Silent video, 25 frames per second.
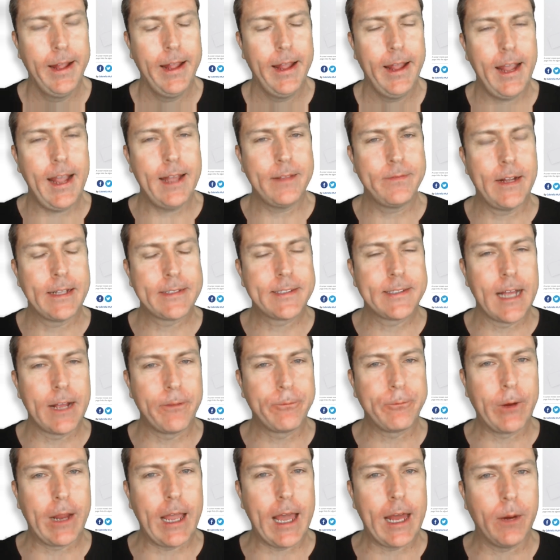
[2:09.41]
And let's
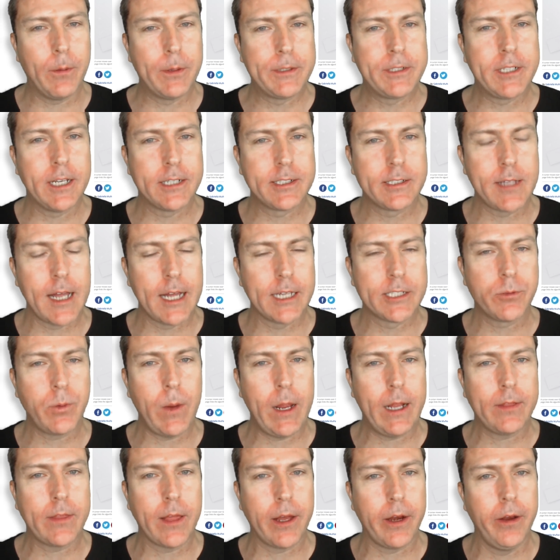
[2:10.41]
not forget, it was just last
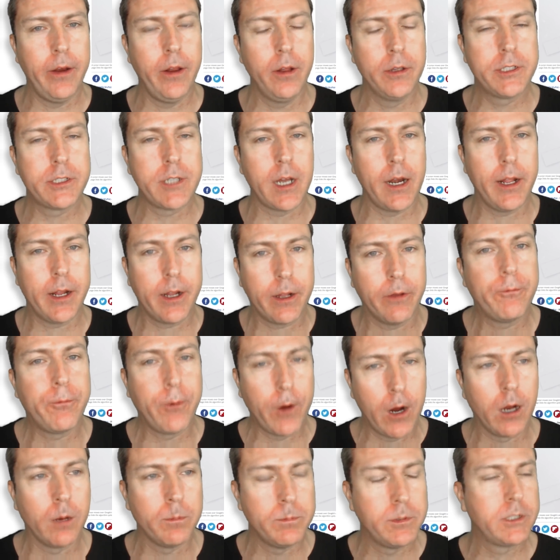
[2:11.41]
week that a new study
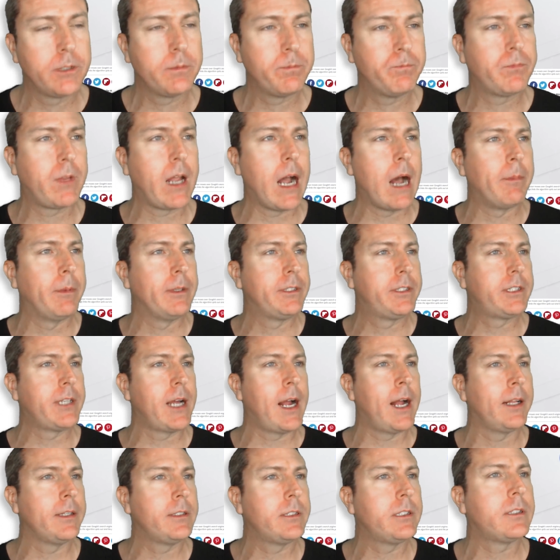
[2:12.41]
confirms common
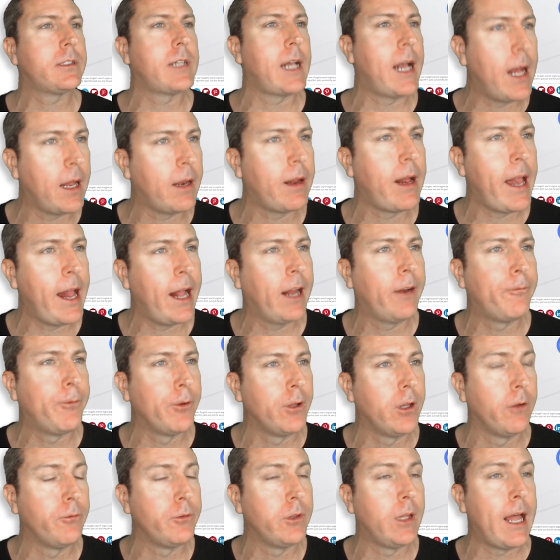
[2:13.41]
sense that a
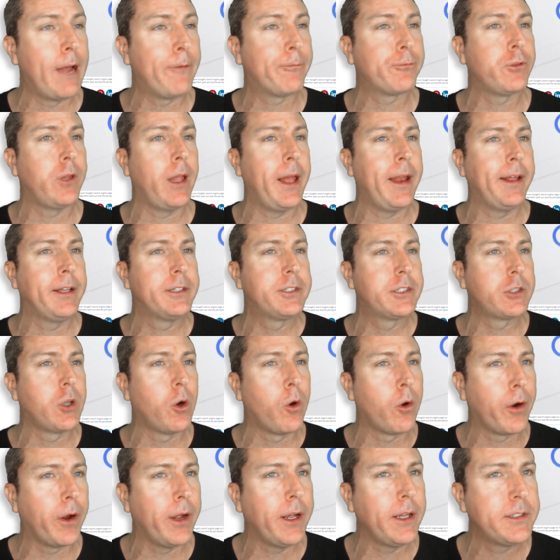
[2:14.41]
handful of left-leaning
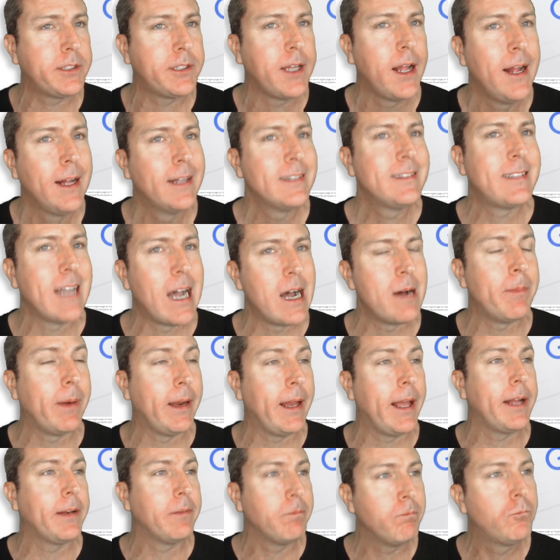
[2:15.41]
stories
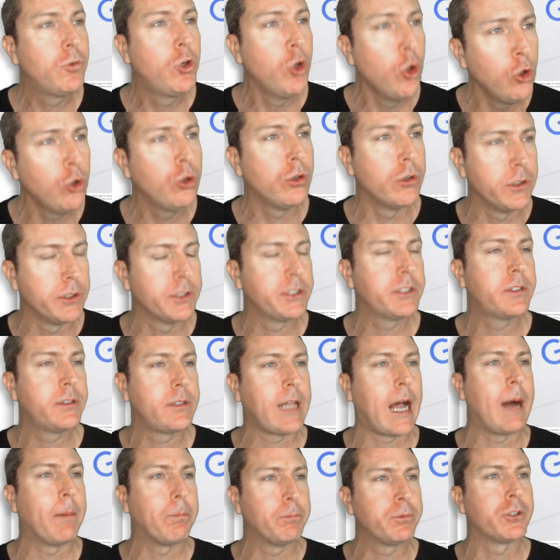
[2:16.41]
dominate Google's
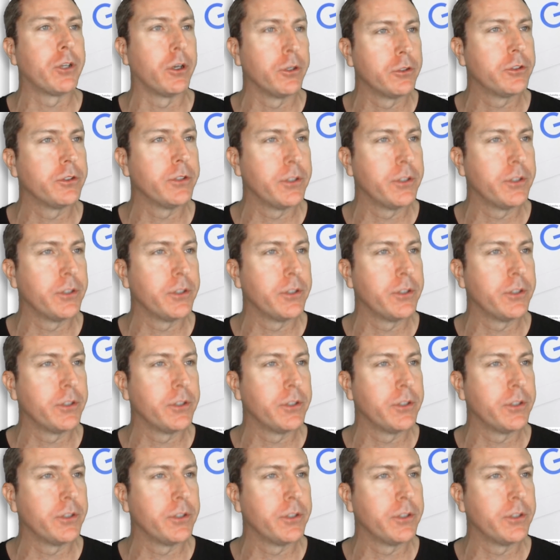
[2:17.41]
top search